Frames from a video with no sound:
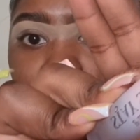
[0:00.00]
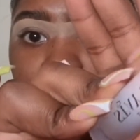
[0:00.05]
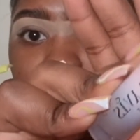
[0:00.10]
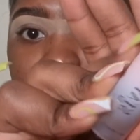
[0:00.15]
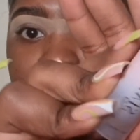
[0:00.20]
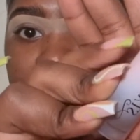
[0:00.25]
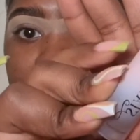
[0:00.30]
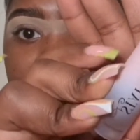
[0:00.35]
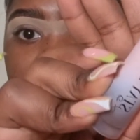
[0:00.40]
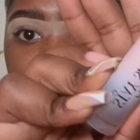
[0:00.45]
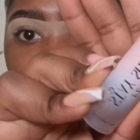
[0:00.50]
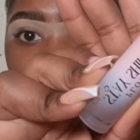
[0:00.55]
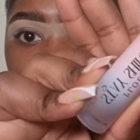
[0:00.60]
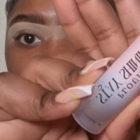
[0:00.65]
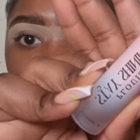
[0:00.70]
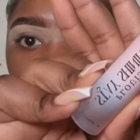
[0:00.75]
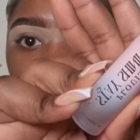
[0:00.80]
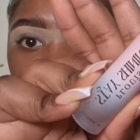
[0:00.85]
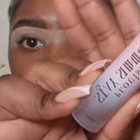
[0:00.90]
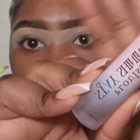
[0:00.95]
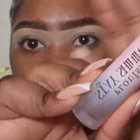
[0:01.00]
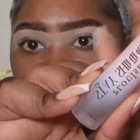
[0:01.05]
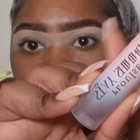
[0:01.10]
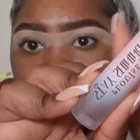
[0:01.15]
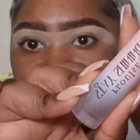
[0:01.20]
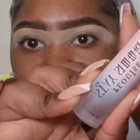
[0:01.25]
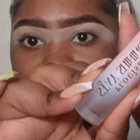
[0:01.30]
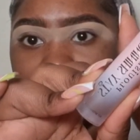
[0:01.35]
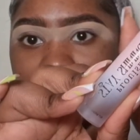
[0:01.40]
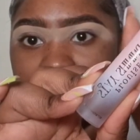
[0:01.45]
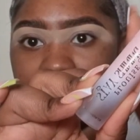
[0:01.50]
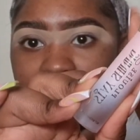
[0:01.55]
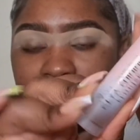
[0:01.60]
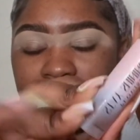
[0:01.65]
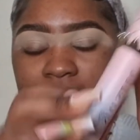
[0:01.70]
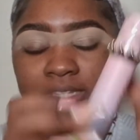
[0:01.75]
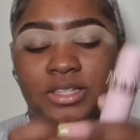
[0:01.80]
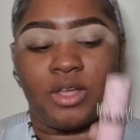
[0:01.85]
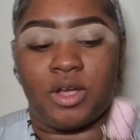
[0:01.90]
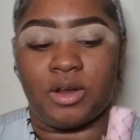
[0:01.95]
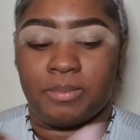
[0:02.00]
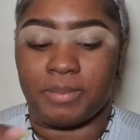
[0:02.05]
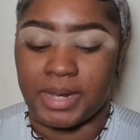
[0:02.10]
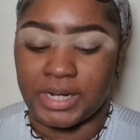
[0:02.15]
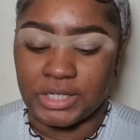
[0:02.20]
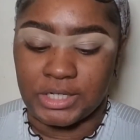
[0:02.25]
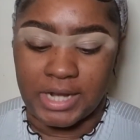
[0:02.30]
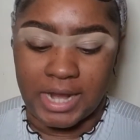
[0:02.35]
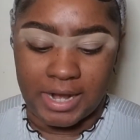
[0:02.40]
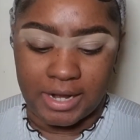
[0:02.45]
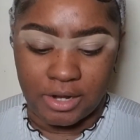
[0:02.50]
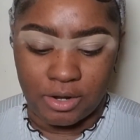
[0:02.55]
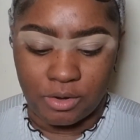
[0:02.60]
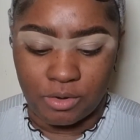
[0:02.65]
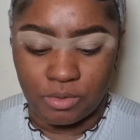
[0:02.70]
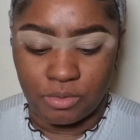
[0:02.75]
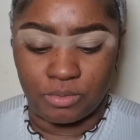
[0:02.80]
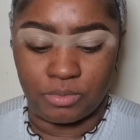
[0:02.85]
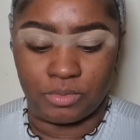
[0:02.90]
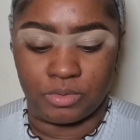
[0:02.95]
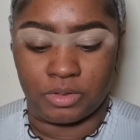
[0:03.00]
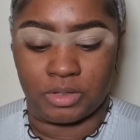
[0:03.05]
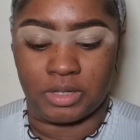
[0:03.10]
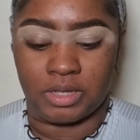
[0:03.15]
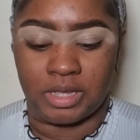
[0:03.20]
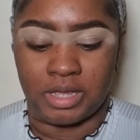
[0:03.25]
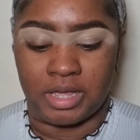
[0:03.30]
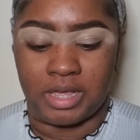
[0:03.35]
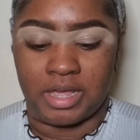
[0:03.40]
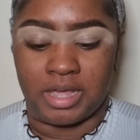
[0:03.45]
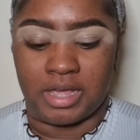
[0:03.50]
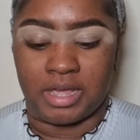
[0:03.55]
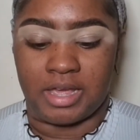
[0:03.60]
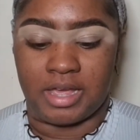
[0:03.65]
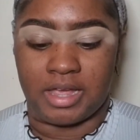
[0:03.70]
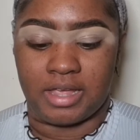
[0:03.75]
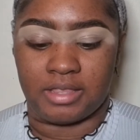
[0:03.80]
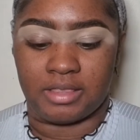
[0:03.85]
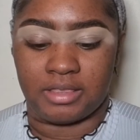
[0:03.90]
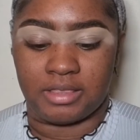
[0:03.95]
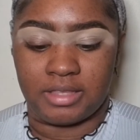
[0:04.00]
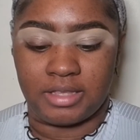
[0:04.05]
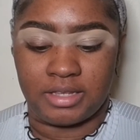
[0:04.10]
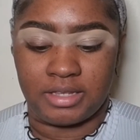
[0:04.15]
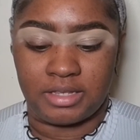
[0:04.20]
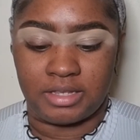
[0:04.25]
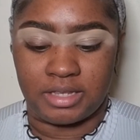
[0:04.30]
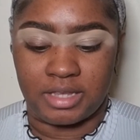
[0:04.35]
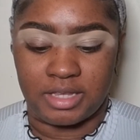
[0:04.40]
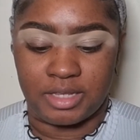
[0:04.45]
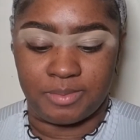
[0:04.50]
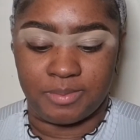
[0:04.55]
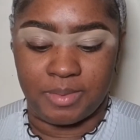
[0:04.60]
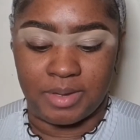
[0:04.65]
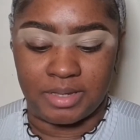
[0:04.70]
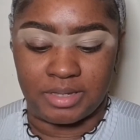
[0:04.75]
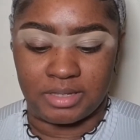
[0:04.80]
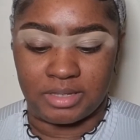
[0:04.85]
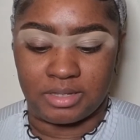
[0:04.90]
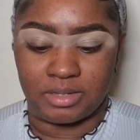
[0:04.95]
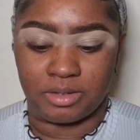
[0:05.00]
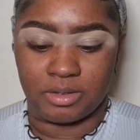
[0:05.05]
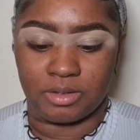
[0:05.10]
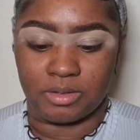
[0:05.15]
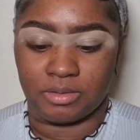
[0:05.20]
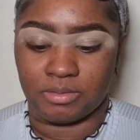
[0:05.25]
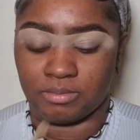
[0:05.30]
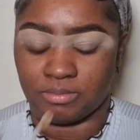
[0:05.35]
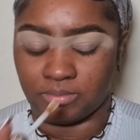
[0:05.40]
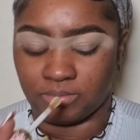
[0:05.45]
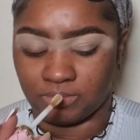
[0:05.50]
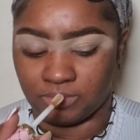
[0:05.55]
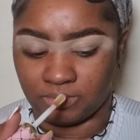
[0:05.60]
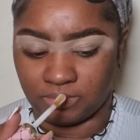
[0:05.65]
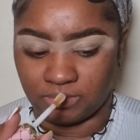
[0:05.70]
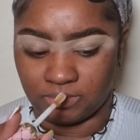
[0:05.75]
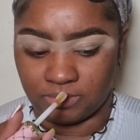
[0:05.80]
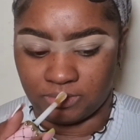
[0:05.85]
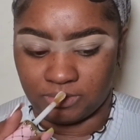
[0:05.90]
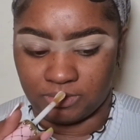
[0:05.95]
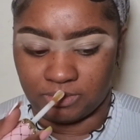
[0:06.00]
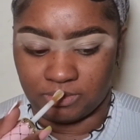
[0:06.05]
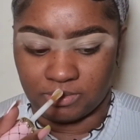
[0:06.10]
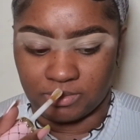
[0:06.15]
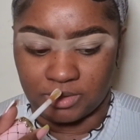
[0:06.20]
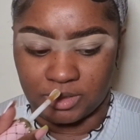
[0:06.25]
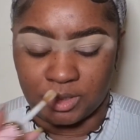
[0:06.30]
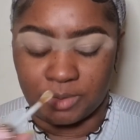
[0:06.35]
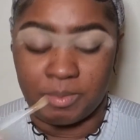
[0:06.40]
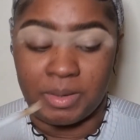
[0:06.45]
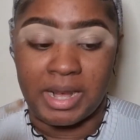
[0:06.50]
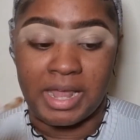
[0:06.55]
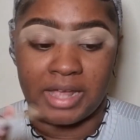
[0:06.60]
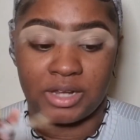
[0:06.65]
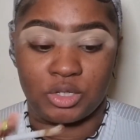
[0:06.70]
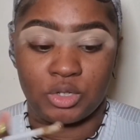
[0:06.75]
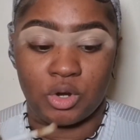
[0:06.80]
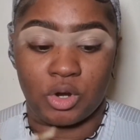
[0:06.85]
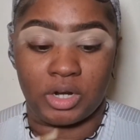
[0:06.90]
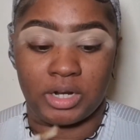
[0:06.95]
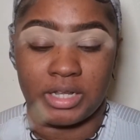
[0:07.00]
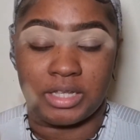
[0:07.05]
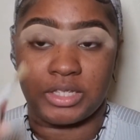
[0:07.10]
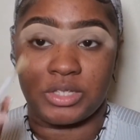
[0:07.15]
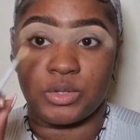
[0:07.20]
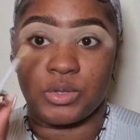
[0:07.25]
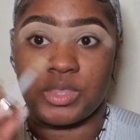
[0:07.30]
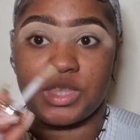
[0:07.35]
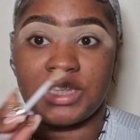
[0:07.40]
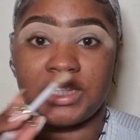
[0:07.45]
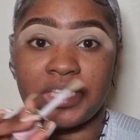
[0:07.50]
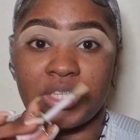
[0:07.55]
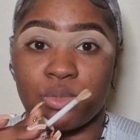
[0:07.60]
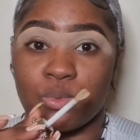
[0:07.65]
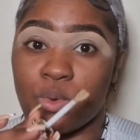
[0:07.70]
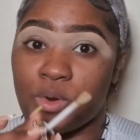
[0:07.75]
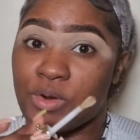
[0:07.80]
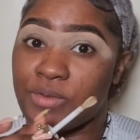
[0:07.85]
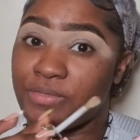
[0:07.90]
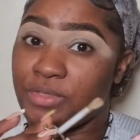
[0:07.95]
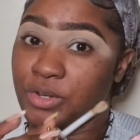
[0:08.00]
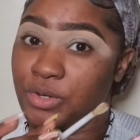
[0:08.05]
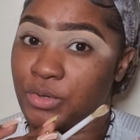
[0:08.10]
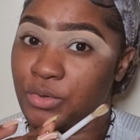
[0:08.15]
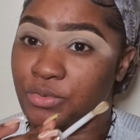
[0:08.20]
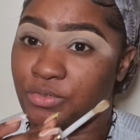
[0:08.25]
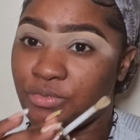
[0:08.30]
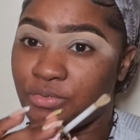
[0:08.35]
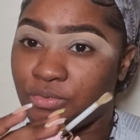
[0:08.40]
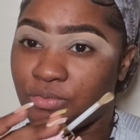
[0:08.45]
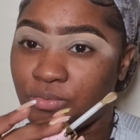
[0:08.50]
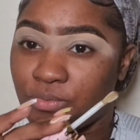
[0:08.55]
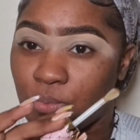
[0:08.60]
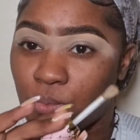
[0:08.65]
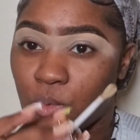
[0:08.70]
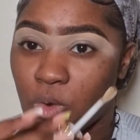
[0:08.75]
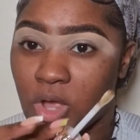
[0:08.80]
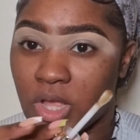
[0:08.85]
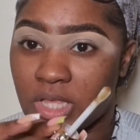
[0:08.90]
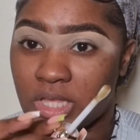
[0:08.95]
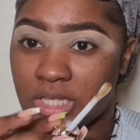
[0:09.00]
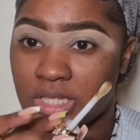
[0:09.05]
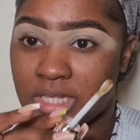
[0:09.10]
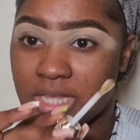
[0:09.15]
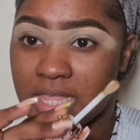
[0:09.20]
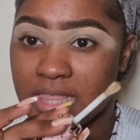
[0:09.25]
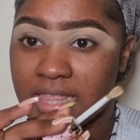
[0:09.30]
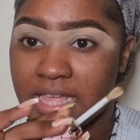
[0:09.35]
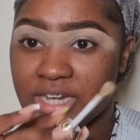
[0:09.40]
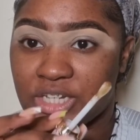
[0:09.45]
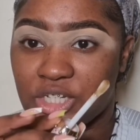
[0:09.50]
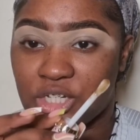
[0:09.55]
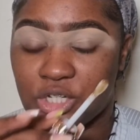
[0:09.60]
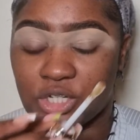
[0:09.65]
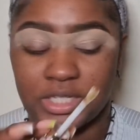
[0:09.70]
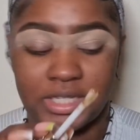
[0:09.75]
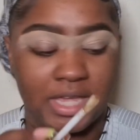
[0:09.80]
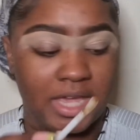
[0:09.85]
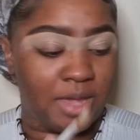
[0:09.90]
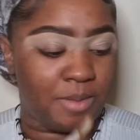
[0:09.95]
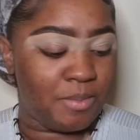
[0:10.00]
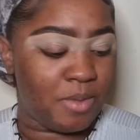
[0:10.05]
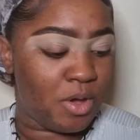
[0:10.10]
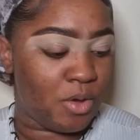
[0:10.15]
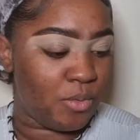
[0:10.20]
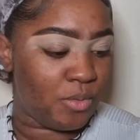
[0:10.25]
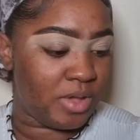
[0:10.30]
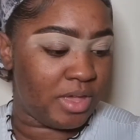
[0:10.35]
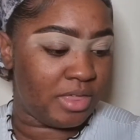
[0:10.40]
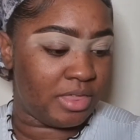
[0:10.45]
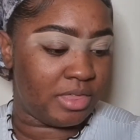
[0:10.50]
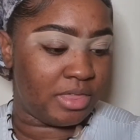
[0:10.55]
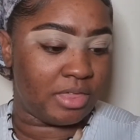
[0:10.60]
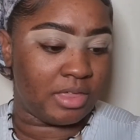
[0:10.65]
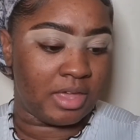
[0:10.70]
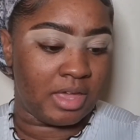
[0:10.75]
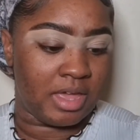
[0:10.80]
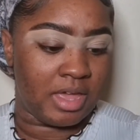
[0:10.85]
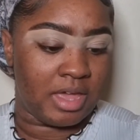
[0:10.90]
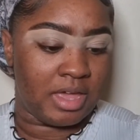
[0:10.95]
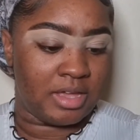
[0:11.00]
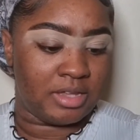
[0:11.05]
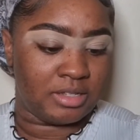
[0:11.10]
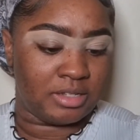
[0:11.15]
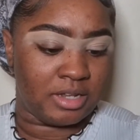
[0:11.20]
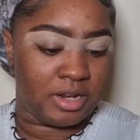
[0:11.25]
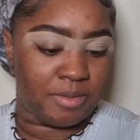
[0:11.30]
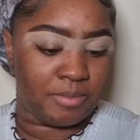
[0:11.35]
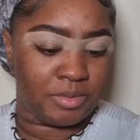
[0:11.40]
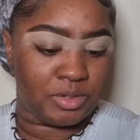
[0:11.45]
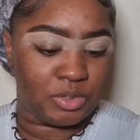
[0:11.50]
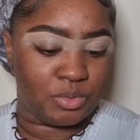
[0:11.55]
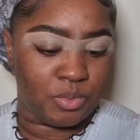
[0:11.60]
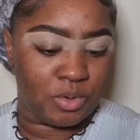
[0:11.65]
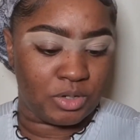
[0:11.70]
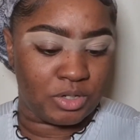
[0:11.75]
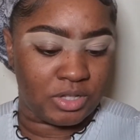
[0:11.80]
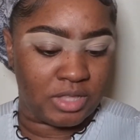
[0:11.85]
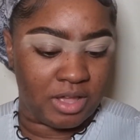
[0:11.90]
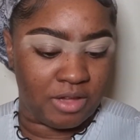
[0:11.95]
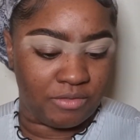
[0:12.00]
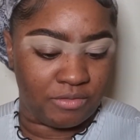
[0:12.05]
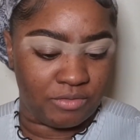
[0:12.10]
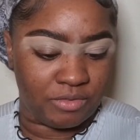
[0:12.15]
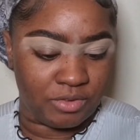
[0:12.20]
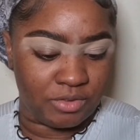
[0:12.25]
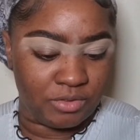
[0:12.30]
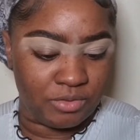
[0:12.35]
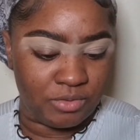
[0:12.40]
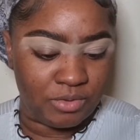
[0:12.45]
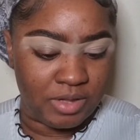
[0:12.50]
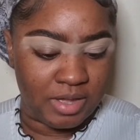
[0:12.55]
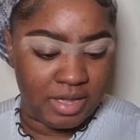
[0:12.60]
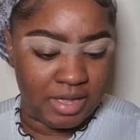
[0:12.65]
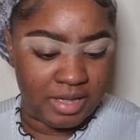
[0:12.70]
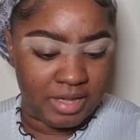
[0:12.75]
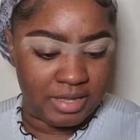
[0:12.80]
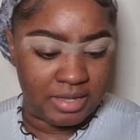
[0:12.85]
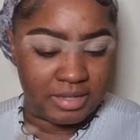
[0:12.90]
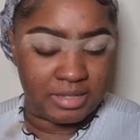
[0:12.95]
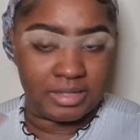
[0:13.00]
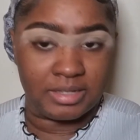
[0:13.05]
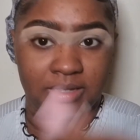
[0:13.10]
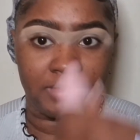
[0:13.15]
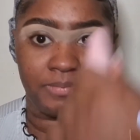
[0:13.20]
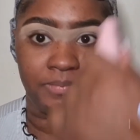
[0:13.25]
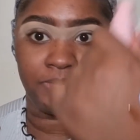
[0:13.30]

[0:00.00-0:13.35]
you guys other ones like this on my channel, and this is meant to smell like chocolate. So this is one of the new ones that she just came out with. So let me swatch that for you guys